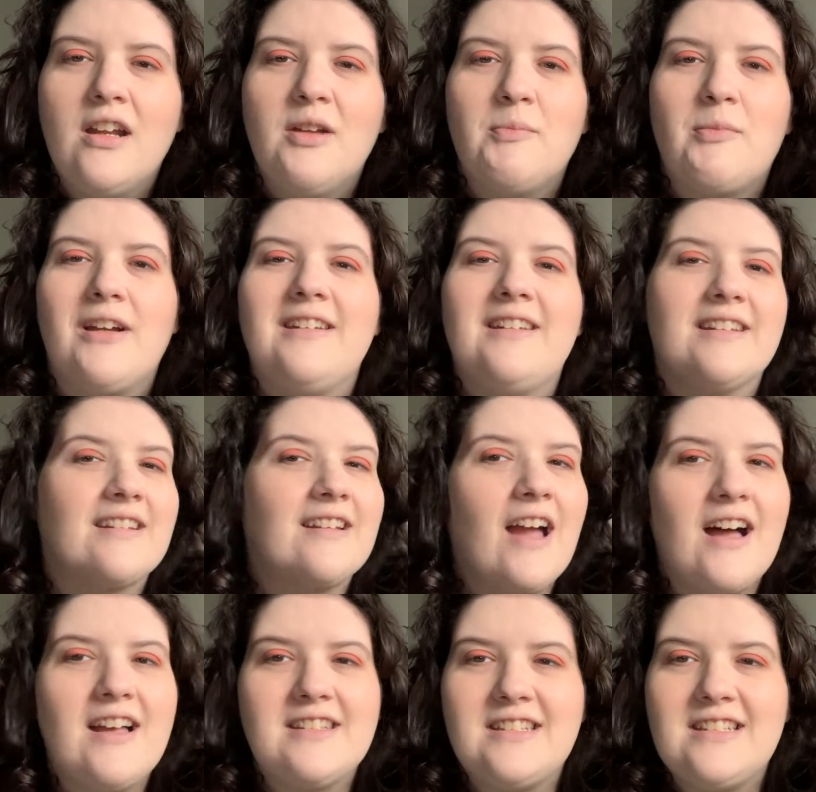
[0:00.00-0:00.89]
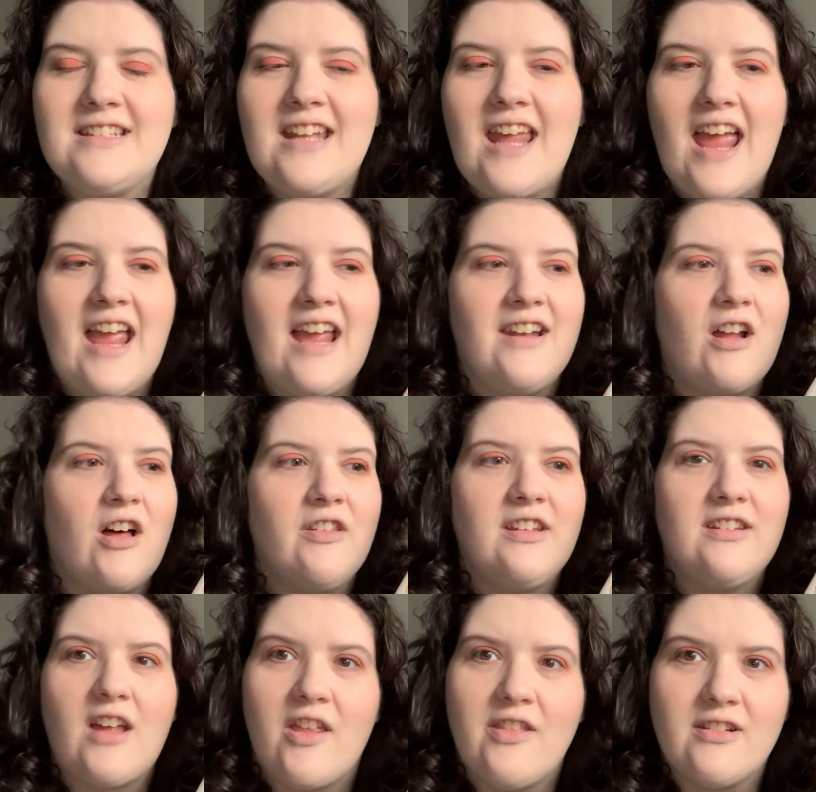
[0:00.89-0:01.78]
Bryce's cousin and all
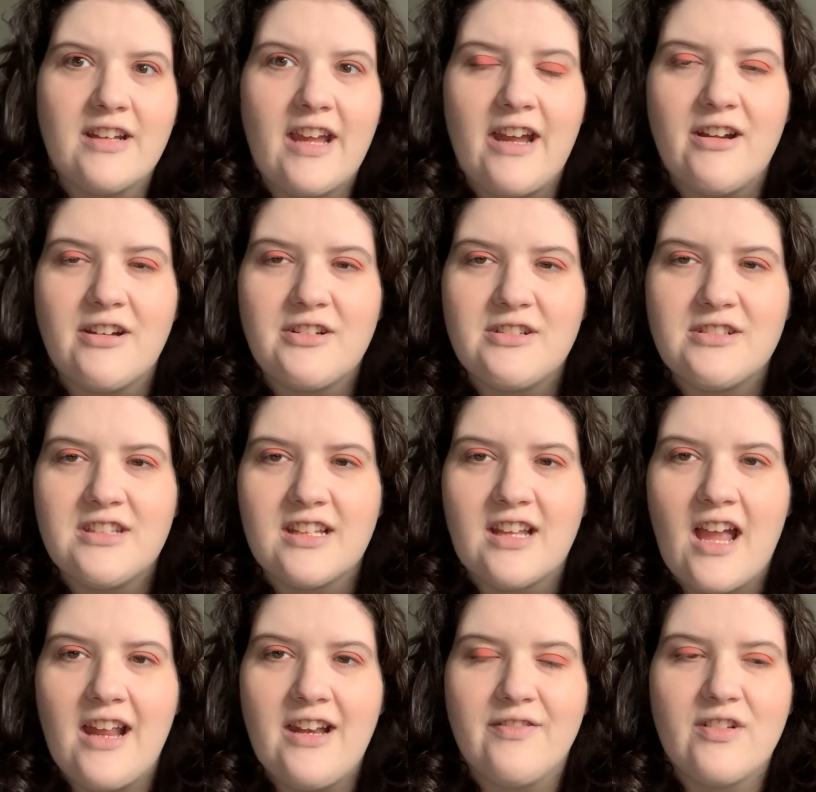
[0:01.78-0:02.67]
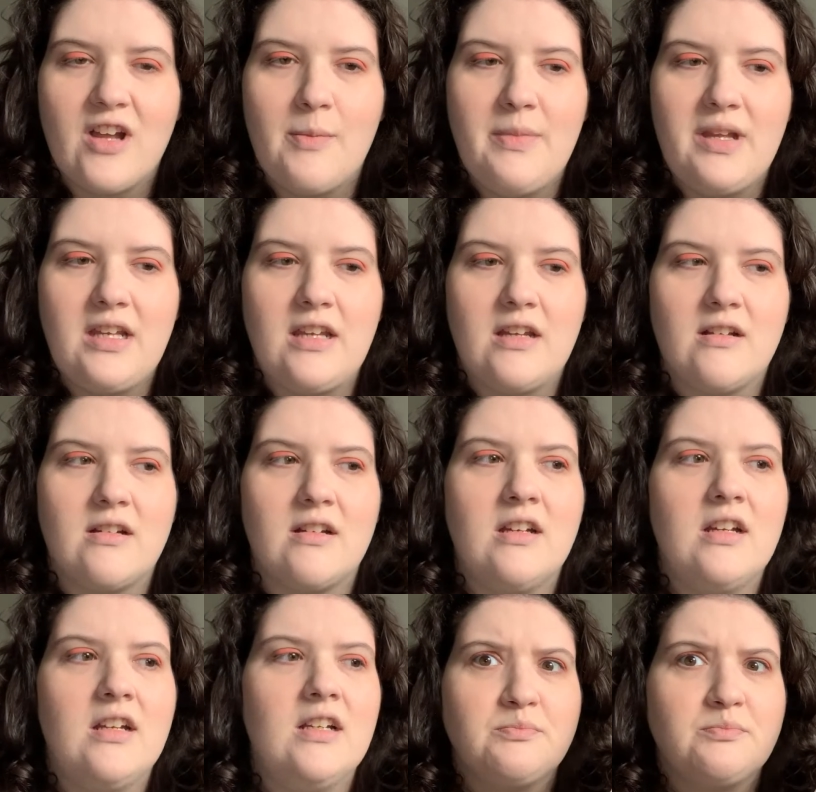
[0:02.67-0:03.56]
these other characters that kind of come in here
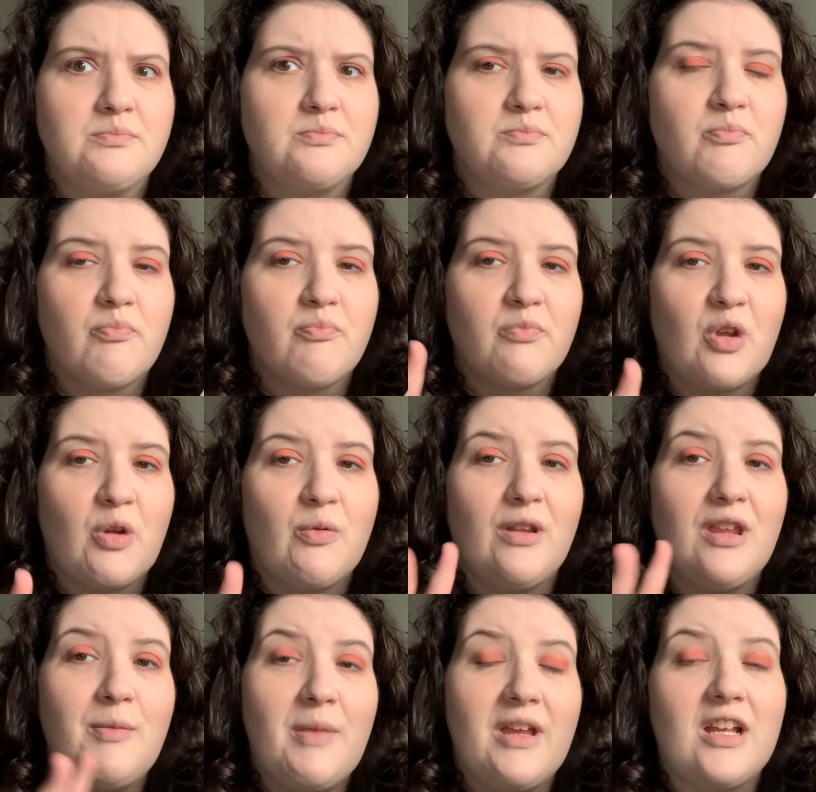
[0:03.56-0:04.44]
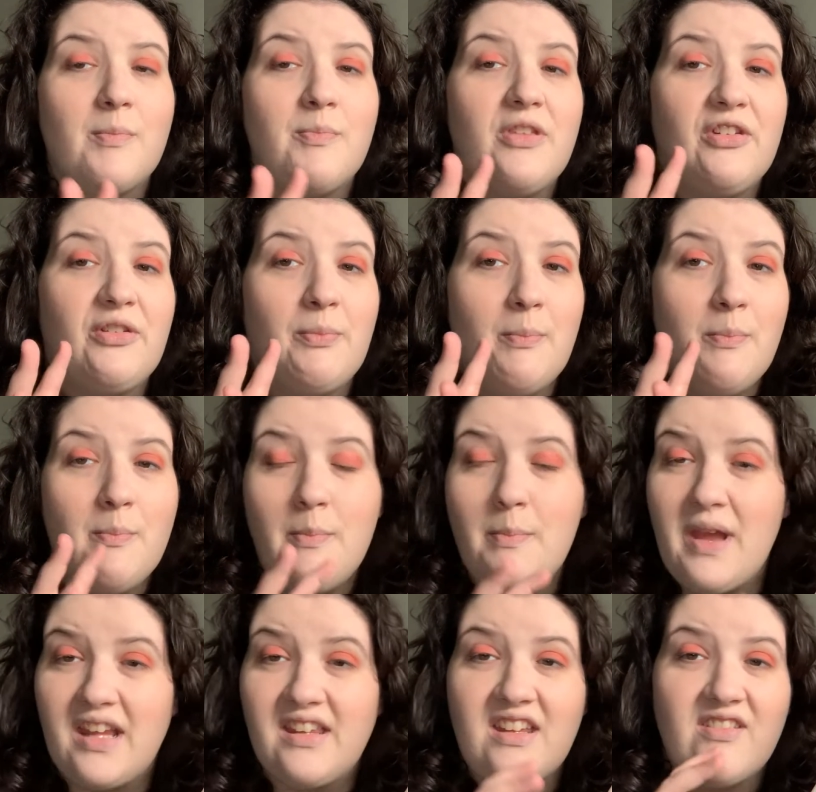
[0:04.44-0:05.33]
really make up this
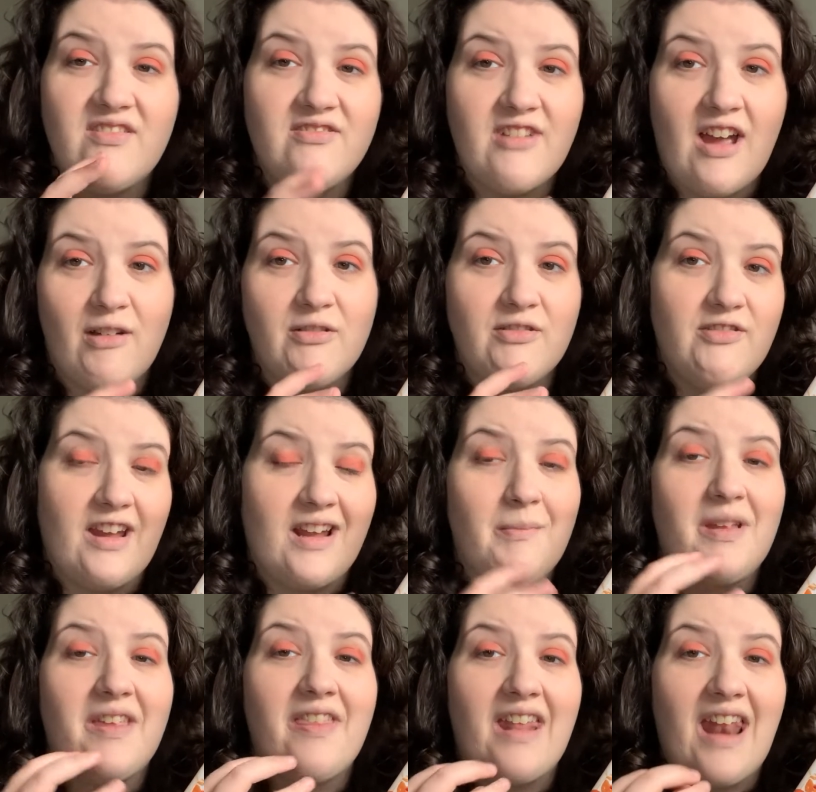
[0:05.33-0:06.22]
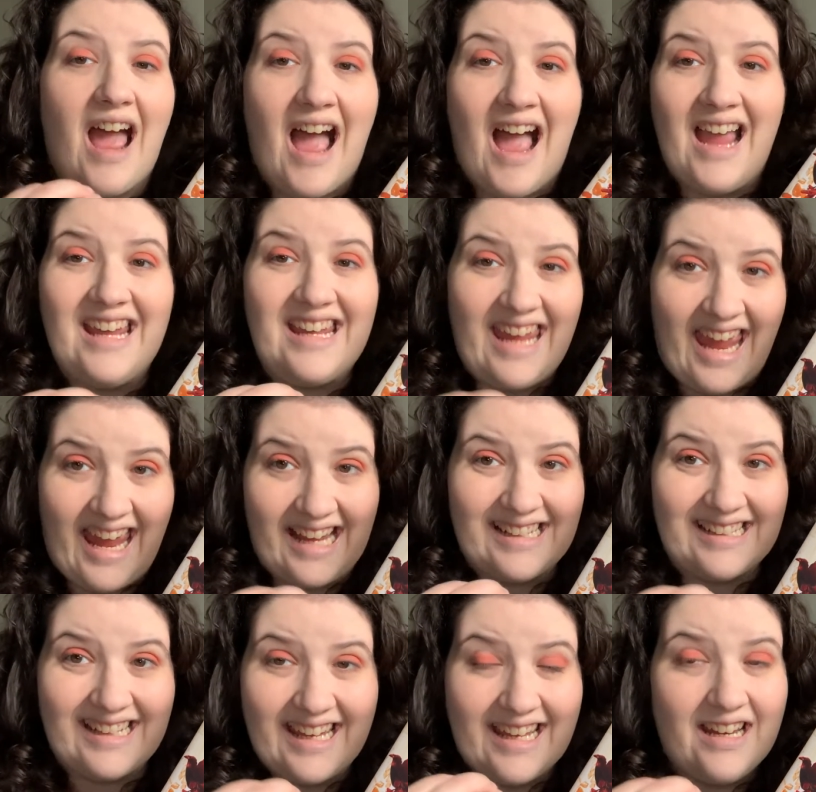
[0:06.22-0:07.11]
amazing found family that I
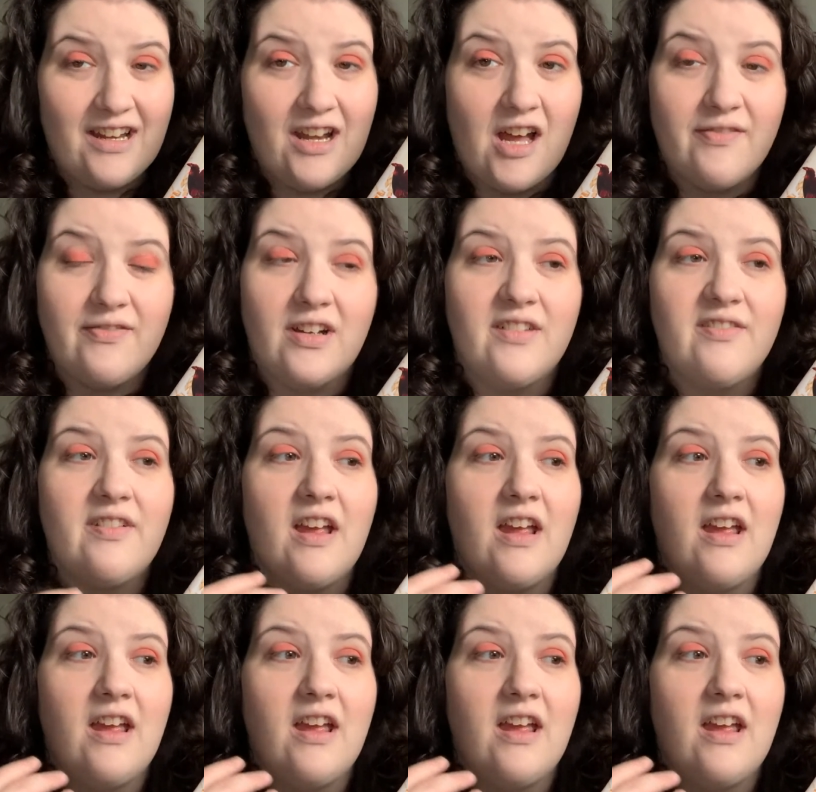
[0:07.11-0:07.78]
can't get enough of.